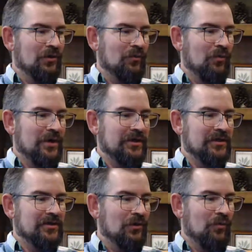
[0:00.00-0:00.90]
1
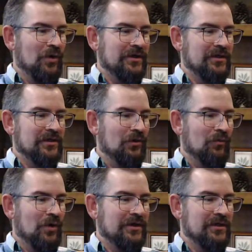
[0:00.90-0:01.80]
year as a
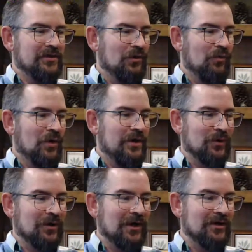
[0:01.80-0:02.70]
research forester at
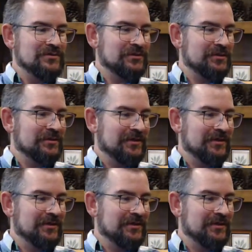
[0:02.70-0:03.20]
Weyerhaeuser,